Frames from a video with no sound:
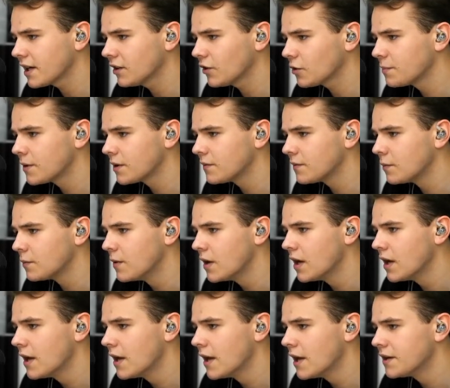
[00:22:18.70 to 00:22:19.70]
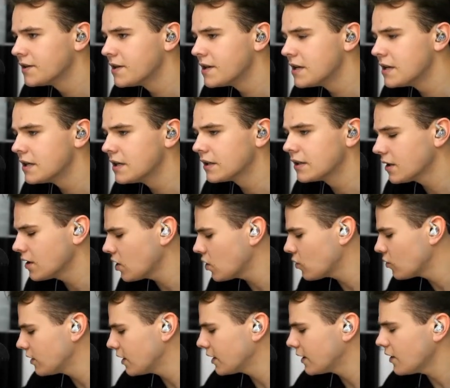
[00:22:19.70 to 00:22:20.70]
take a little bit of a, you
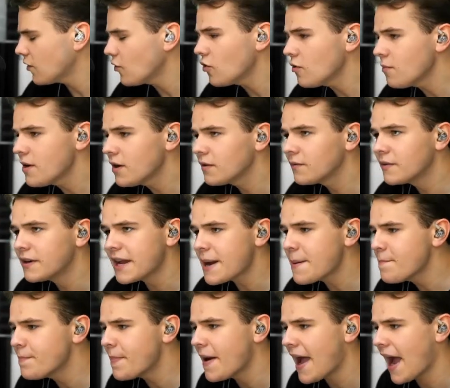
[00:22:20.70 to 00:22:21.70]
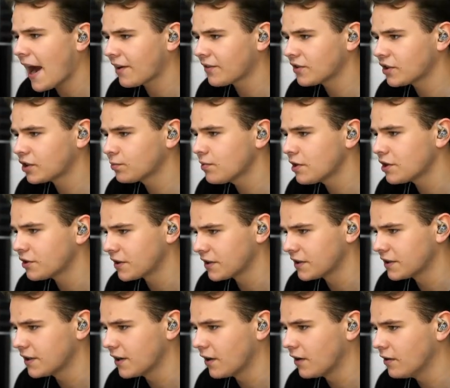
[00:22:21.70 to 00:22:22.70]
know, a little bit of an impact to switch, you
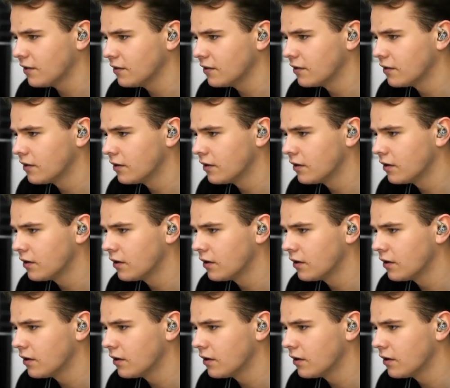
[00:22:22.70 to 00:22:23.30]
can tell.